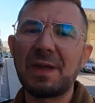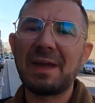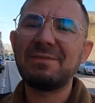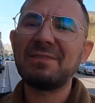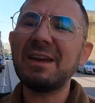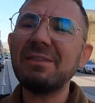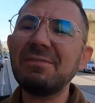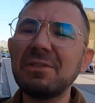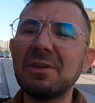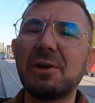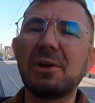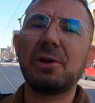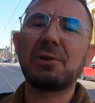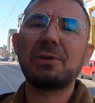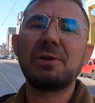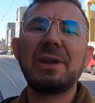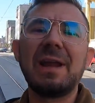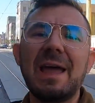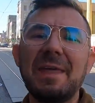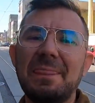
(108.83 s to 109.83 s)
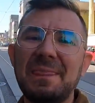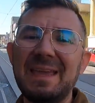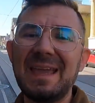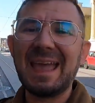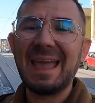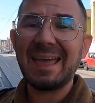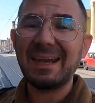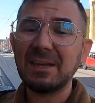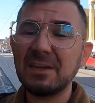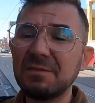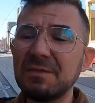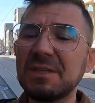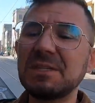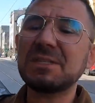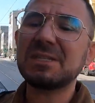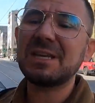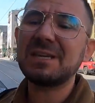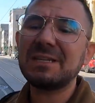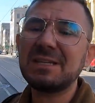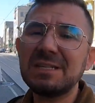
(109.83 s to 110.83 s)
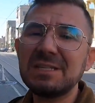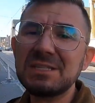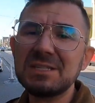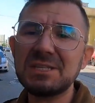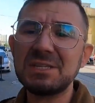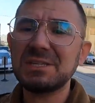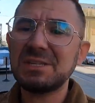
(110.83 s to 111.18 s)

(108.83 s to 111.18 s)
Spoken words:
I've definitely heard it at the end of the sentence,